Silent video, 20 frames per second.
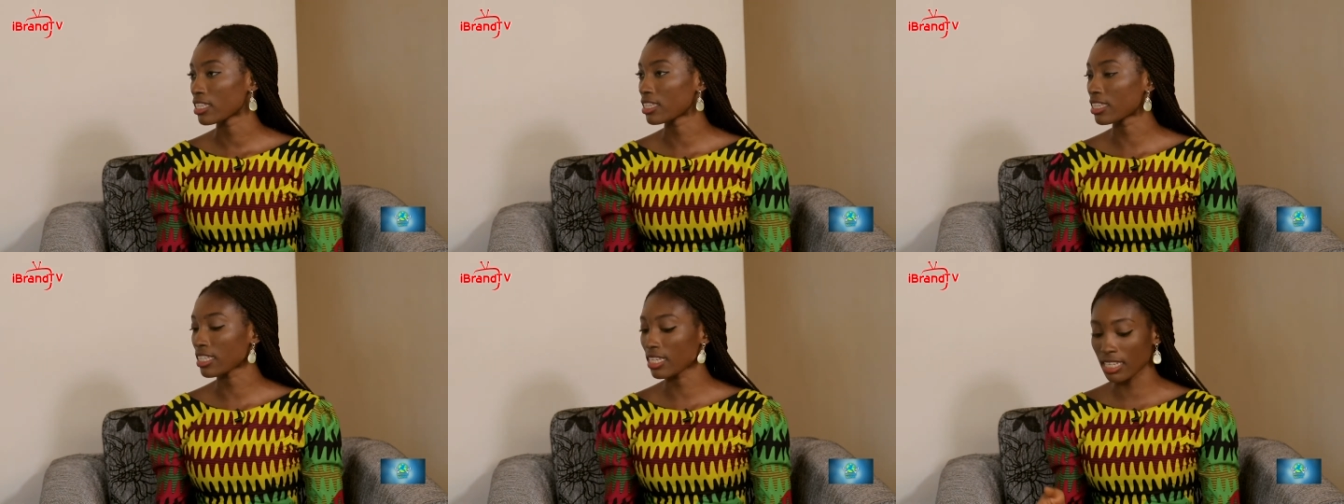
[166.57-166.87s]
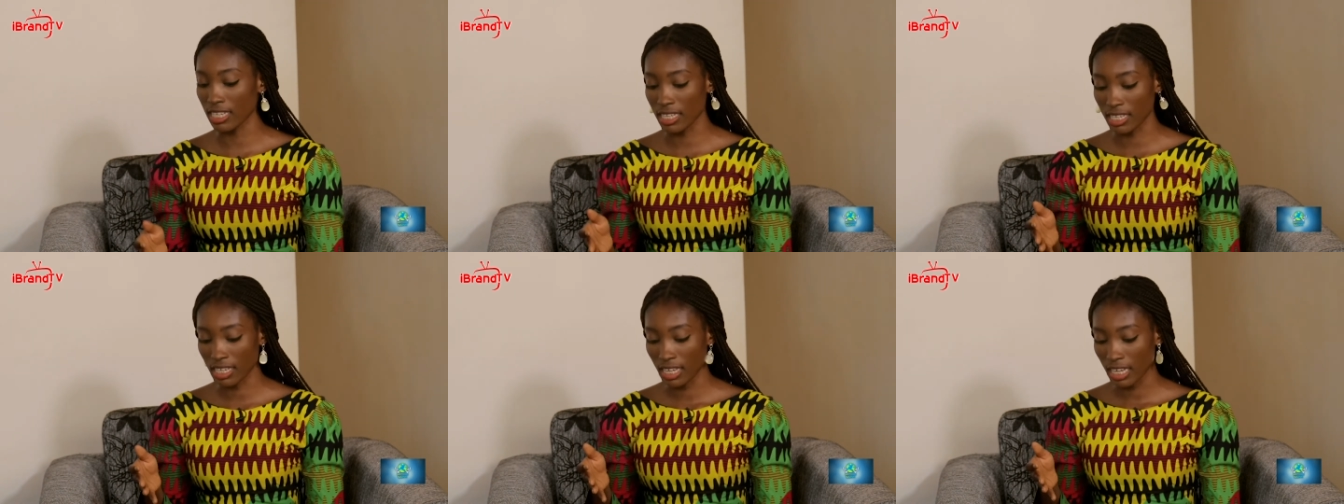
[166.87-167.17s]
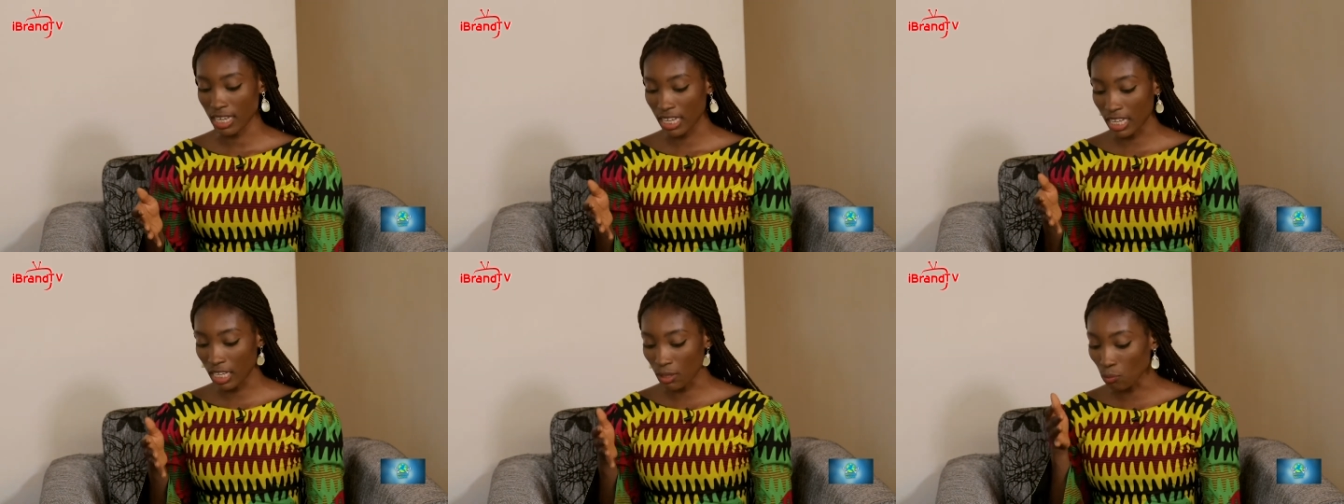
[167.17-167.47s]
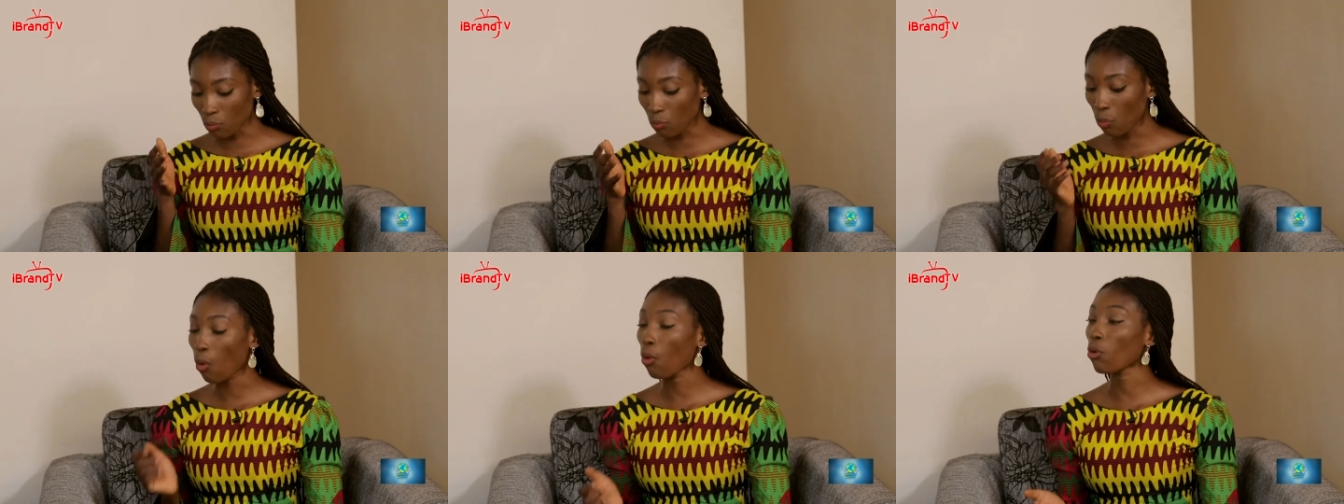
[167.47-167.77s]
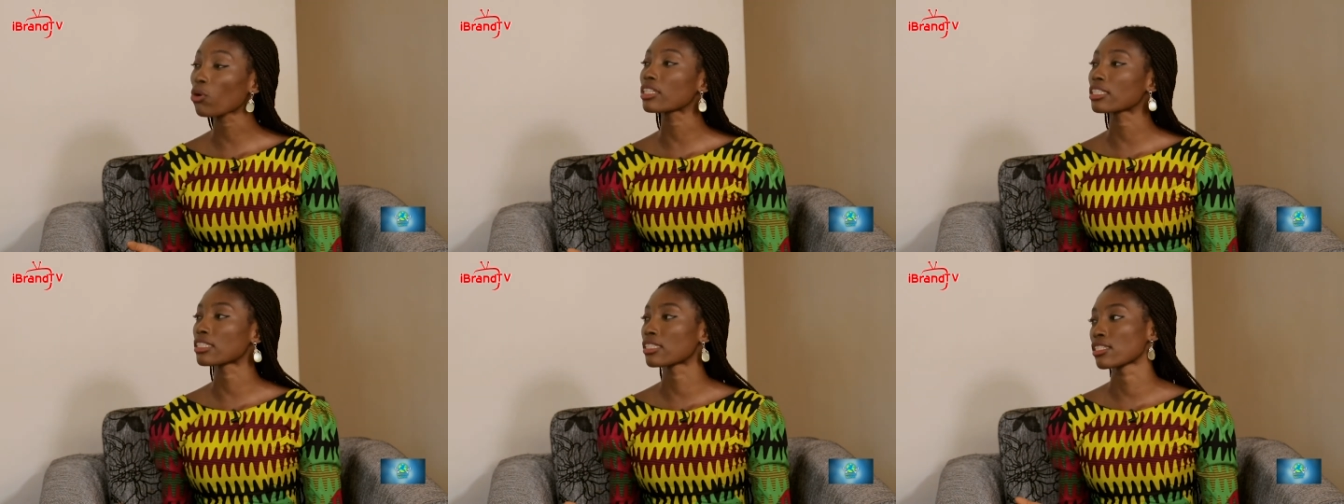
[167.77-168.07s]
the
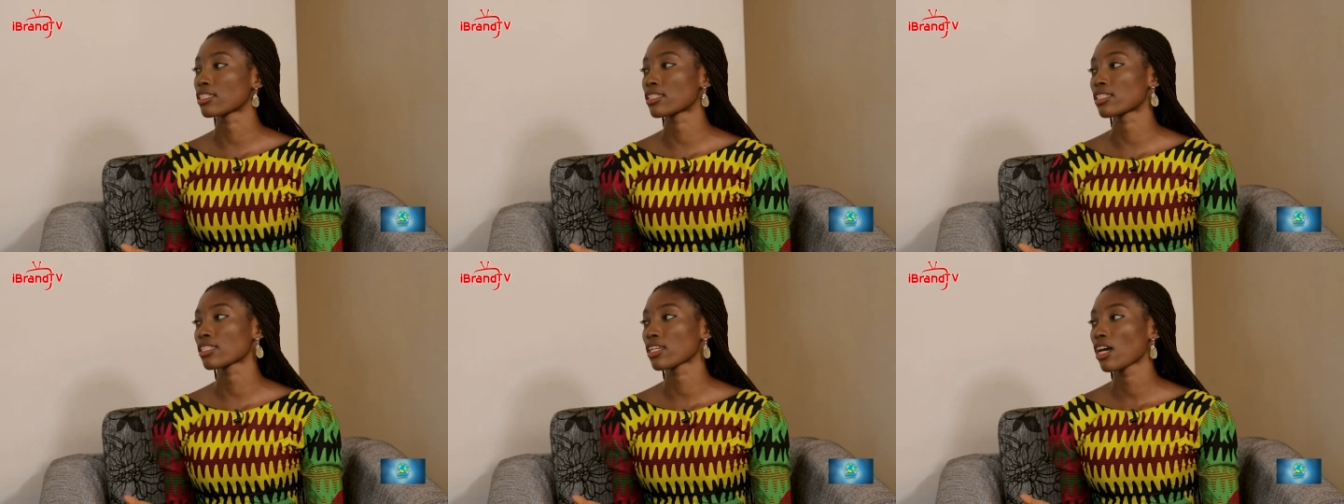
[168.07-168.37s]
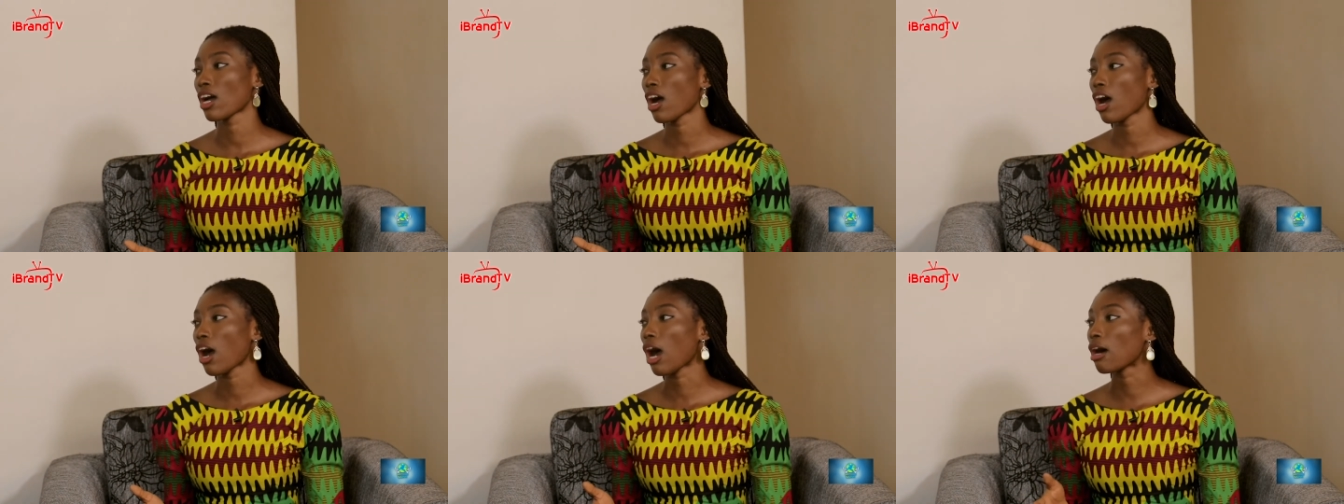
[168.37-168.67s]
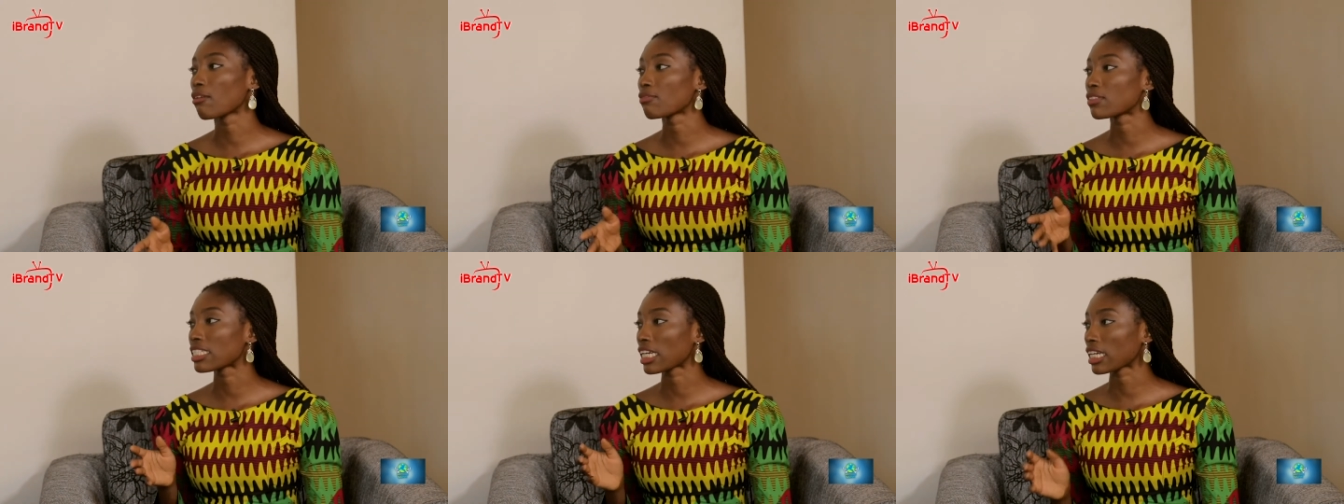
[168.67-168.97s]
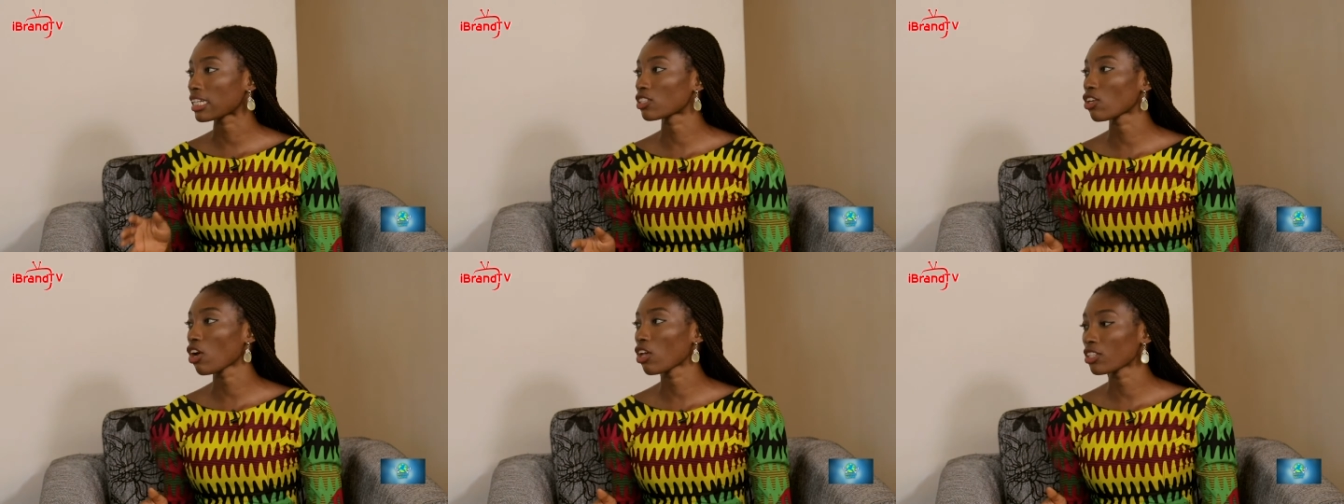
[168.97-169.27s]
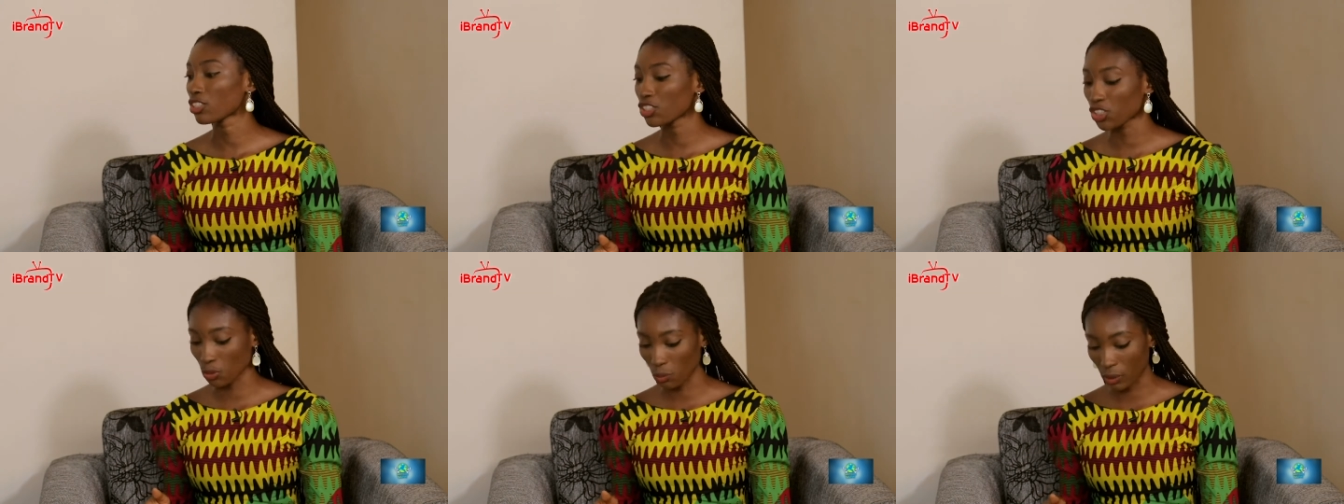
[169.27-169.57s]
importance of
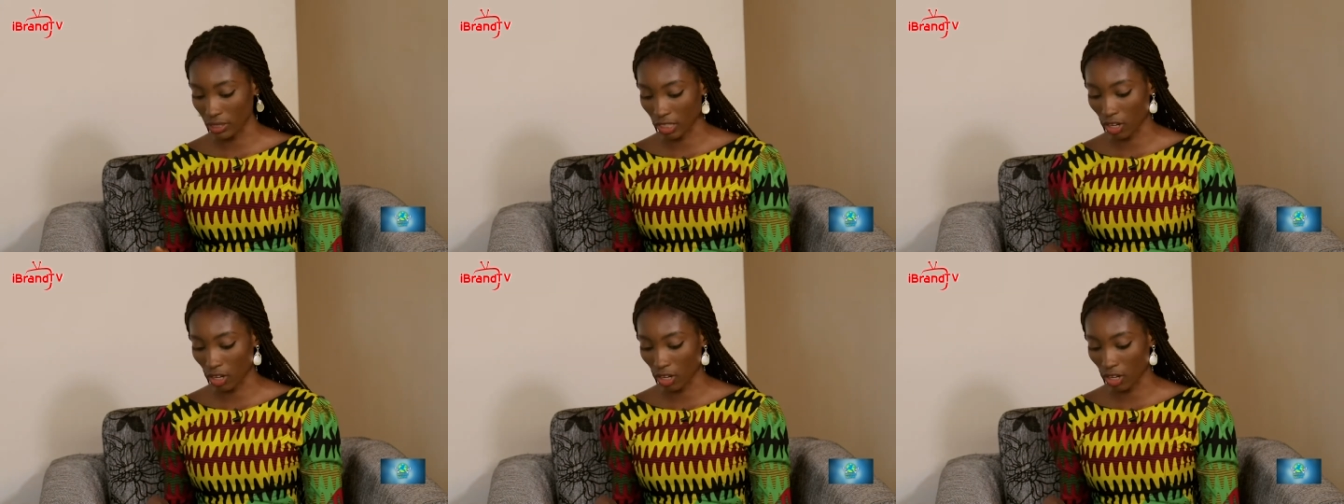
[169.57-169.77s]
technology when